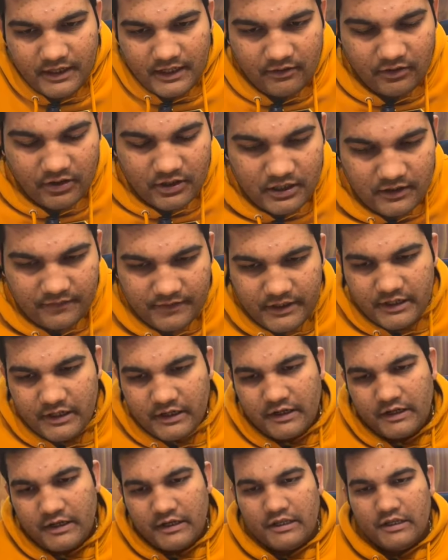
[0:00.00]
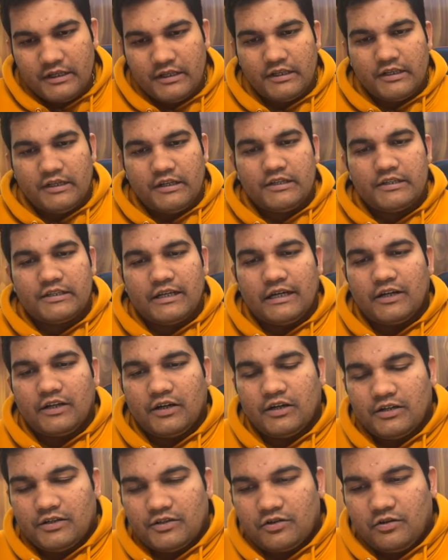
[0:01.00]
whatever result
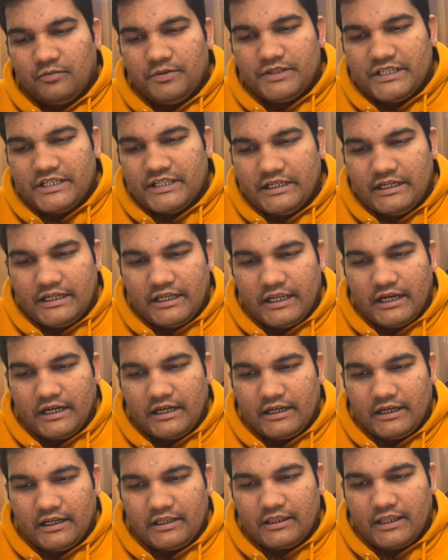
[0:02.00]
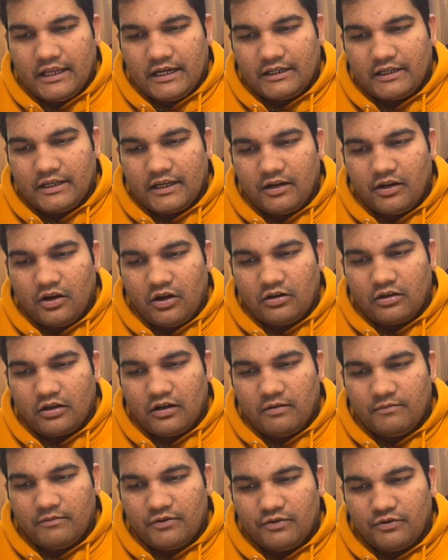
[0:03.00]
horoscope is indicating, that cannot
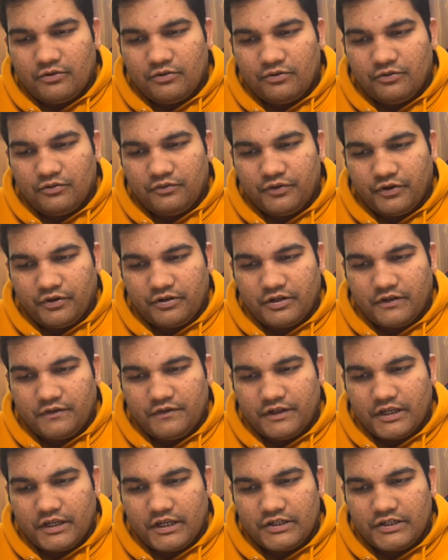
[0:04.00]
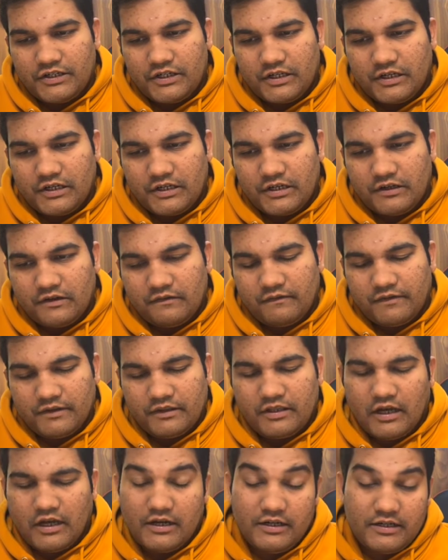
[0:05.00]
come to fructification with
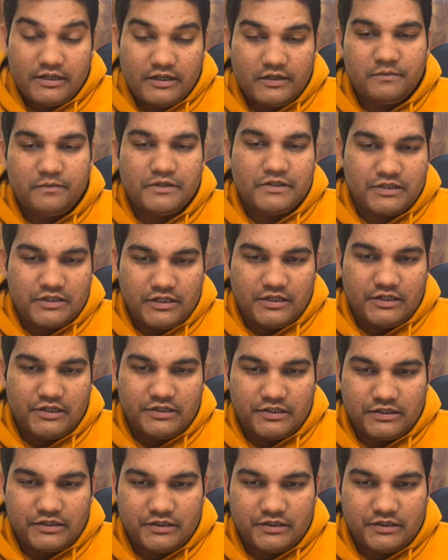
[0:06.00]
100%